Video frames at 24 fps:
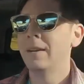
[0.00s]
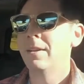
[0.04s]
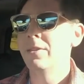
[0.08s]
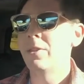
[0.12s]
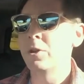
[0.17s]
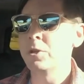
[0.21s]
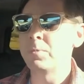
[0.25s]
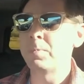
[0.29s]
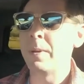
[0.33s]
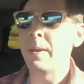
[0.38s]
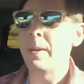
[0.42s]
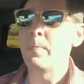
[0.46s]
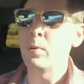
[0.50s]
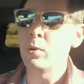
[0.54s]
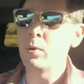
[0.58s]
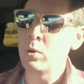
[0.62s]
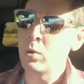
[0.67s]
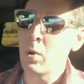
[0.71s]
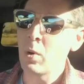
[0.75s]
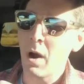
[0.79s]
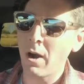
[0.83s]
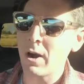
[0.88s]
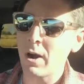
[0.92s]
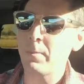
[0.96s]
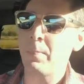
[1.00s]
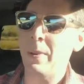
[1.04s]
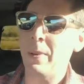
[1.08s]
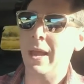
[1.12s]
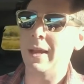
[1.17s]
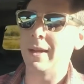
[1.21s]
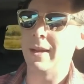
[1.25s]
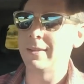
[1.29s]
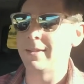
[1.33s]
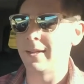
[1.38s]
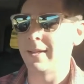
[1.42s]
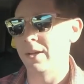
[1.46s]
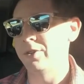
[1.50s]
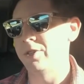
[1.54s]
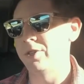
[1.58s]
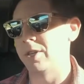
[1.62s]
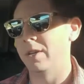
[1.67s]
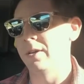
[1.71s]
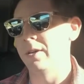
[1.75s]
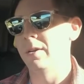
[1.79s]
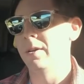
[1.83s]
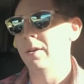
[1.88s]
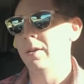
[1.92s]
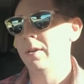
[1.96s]
those people who aren't paying
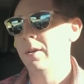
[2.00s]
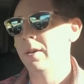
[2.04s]
attention,